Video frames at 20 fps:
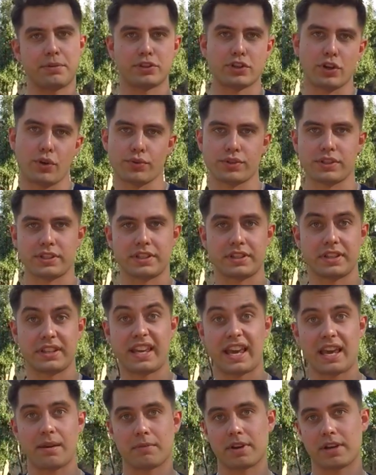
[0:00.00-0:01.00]
your toes into the
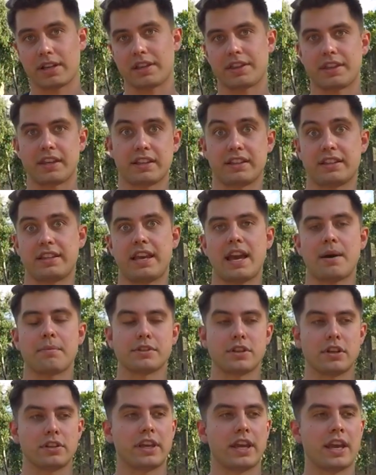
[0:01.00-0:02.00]
game kind of thing, the
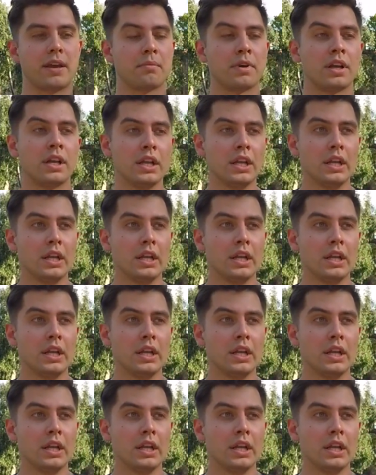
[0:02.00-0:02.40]
Amazon game.